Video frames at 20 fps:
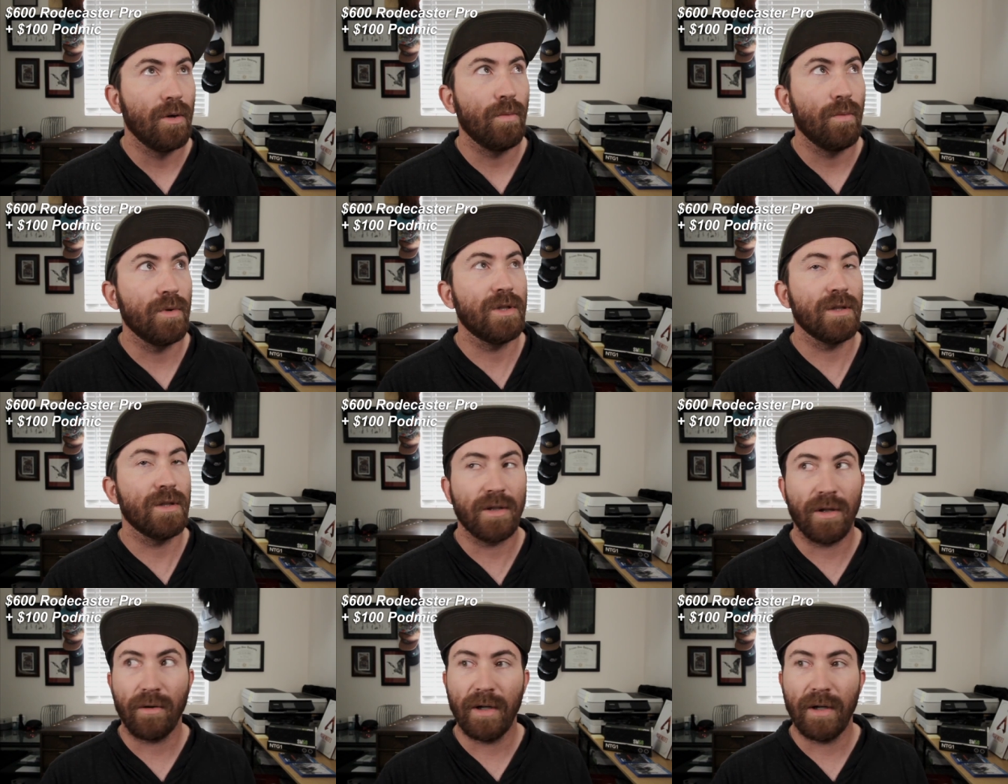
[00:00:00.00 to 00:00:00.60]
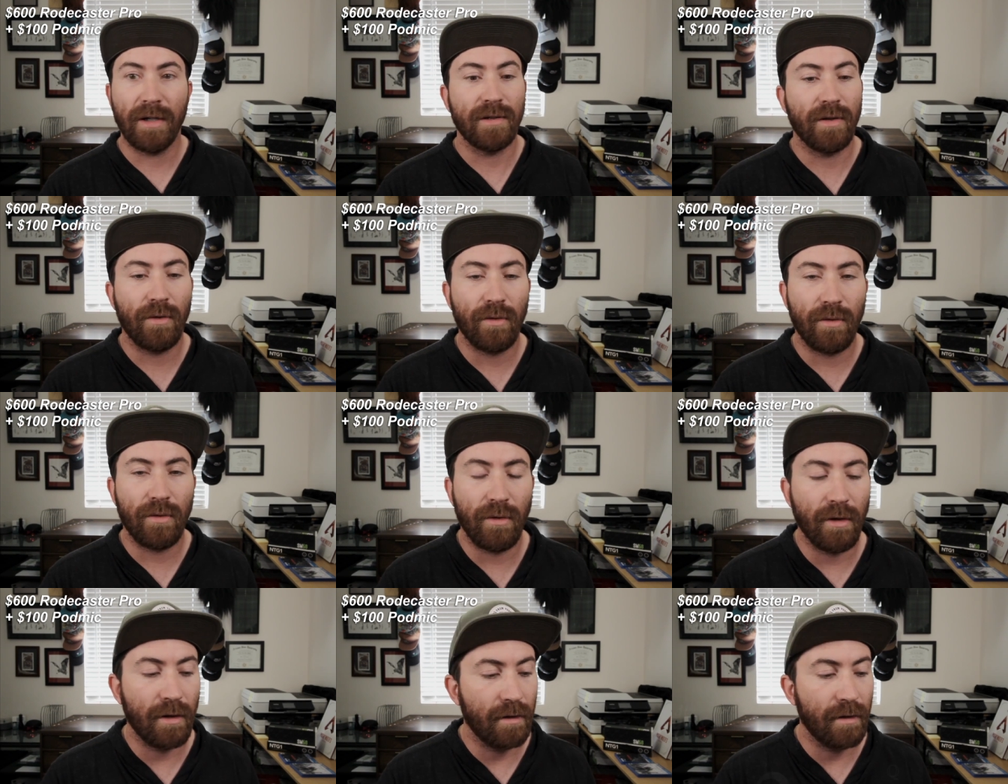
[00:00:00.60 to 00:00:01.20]
which is a grand
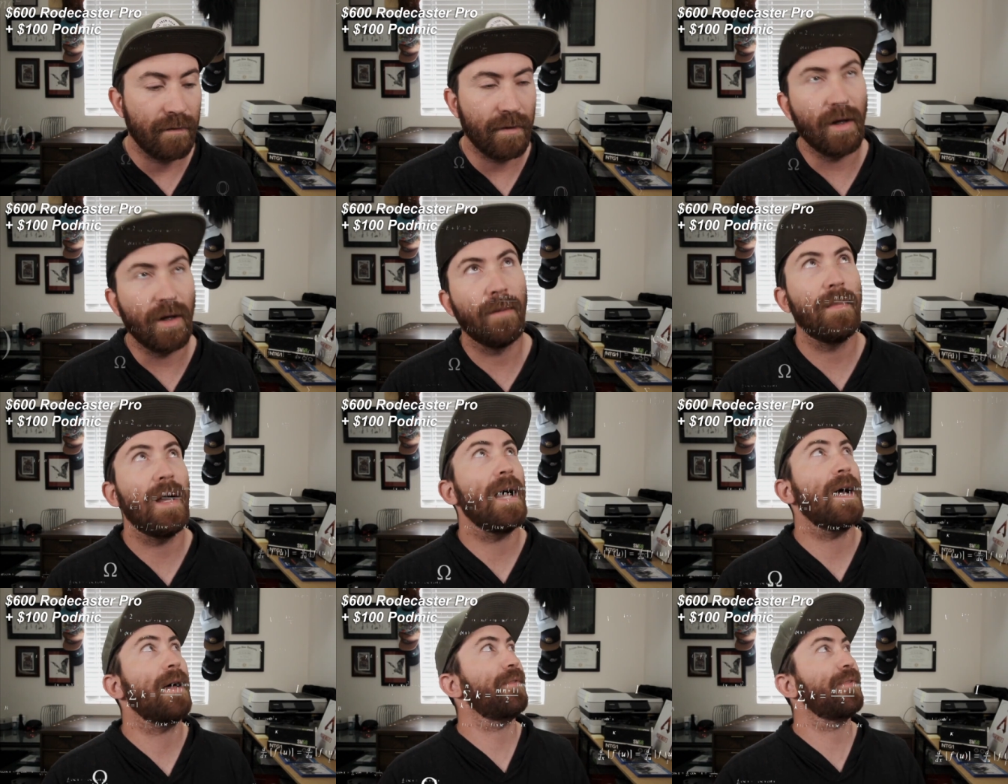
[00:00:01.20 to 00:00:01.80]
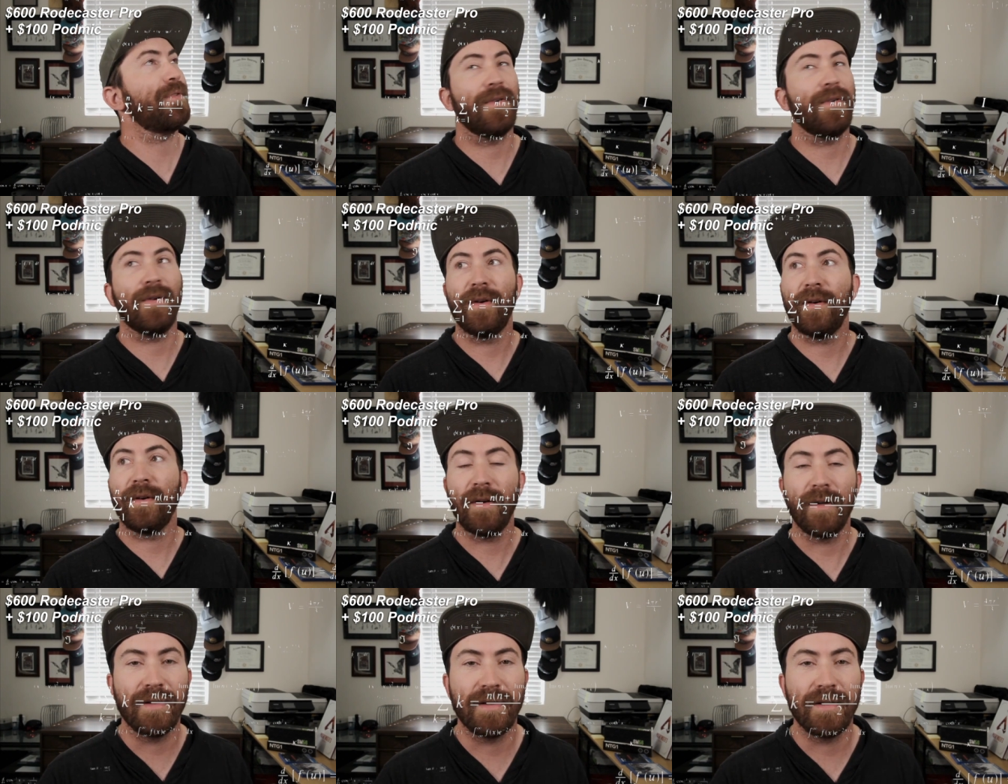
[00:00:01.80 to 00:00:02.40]
total of uh, maths
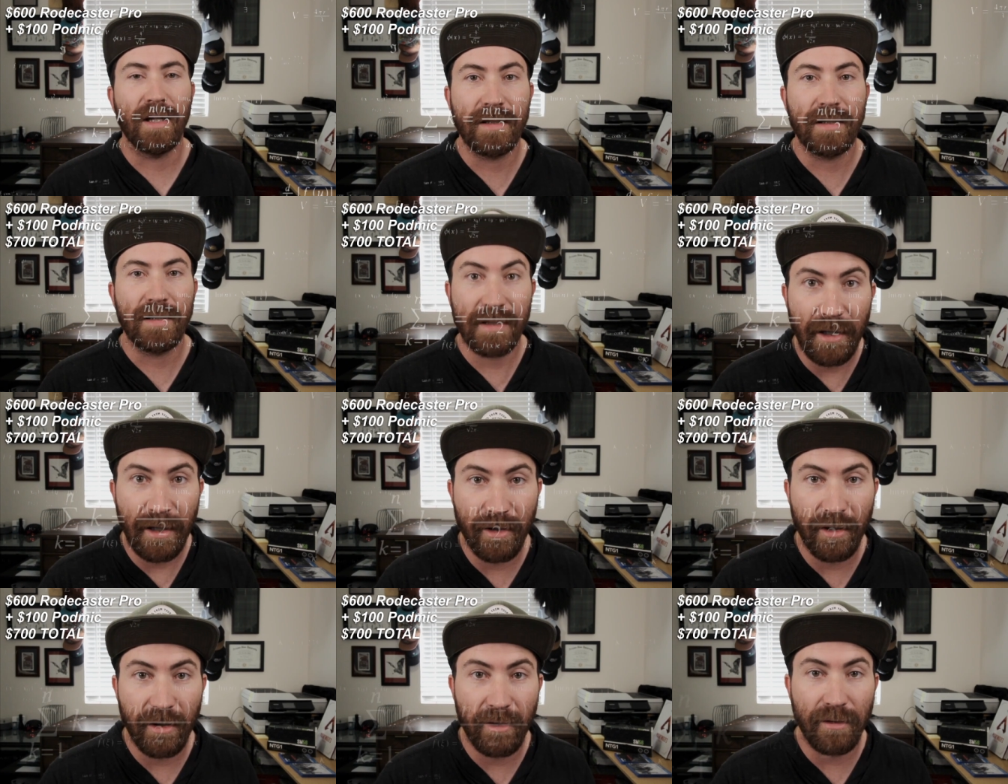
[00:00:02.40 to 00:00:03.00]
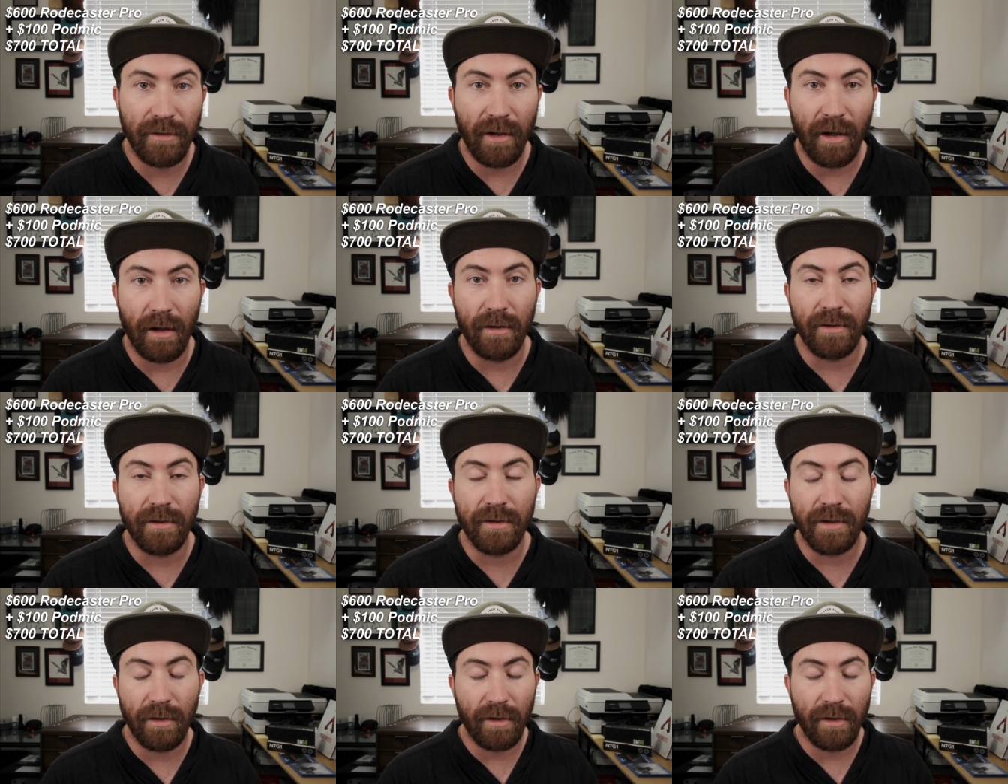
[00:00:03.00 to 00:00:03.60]
here, is uh,
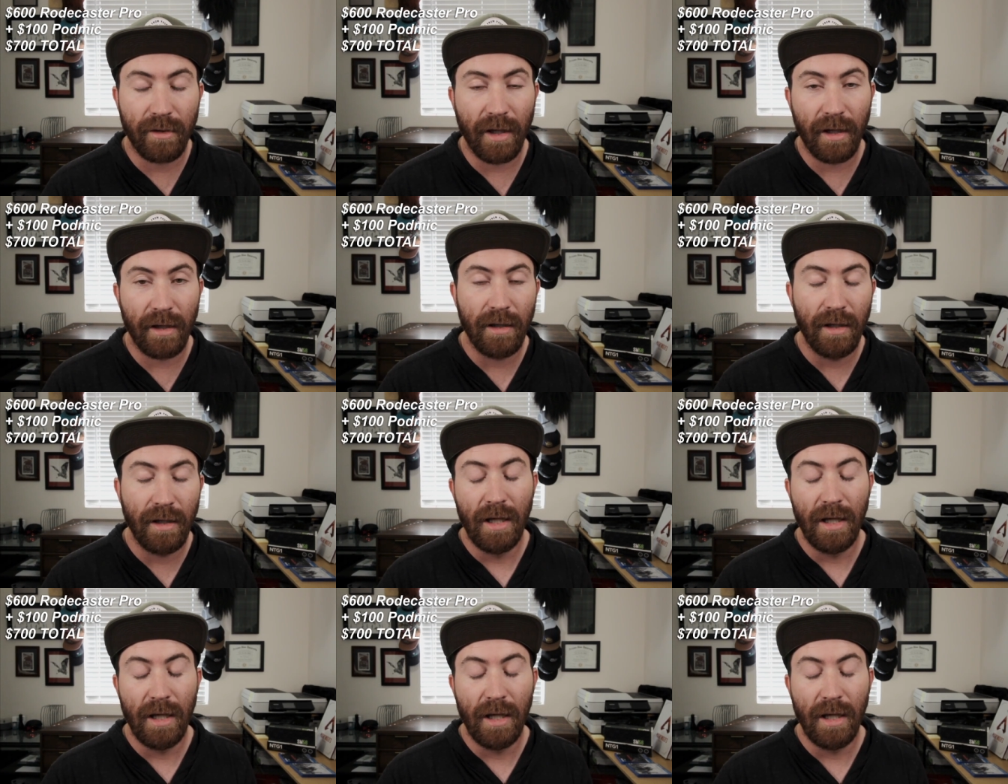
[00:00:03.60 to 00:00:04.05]
$700, okay?